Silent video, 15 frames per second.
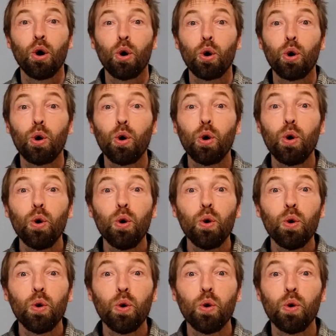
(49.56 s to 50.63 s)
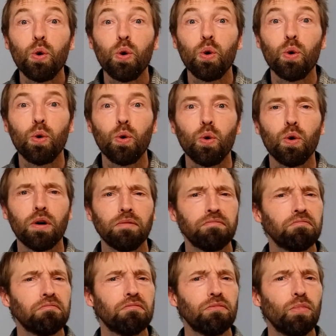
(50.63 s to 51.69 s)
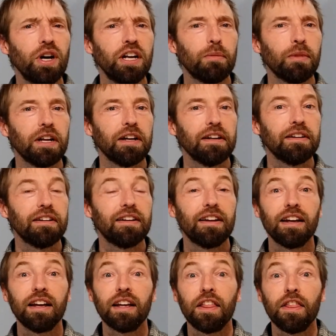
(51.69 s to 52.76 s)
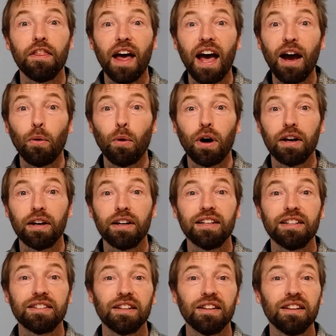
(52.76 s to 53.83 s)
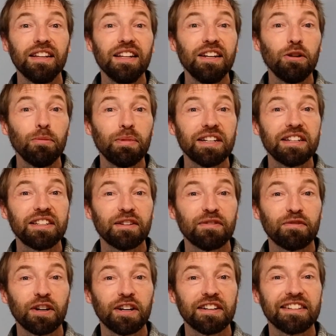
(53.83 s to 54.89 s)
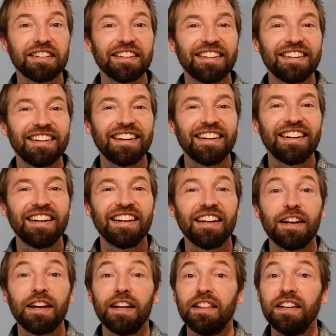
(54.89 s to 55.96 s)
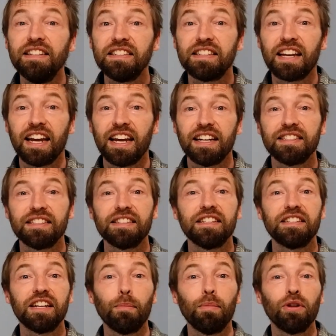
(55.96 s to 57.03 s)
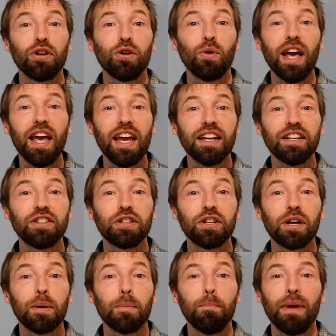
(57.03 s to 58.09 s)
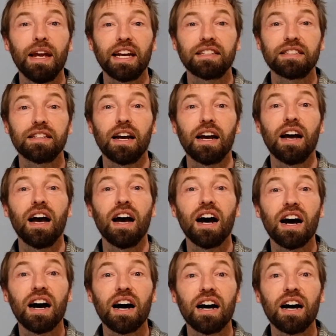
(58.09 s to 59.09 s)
who. Wait a minute, that one is a little bit different. In this case, the WH makes a H